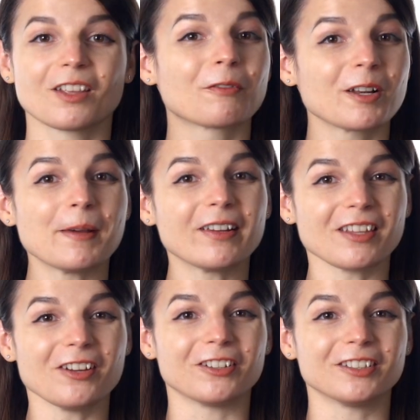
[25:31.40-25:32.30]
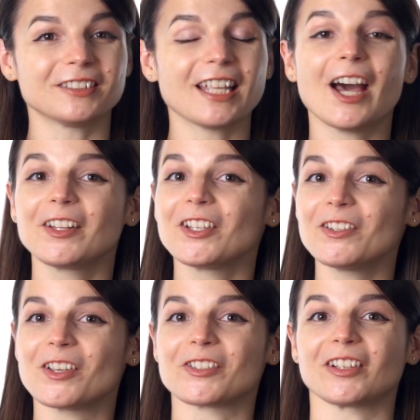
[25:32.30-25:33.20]
What about you? How do you
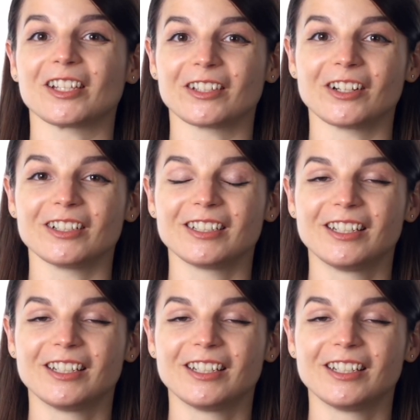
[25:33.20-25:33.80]
usually learn?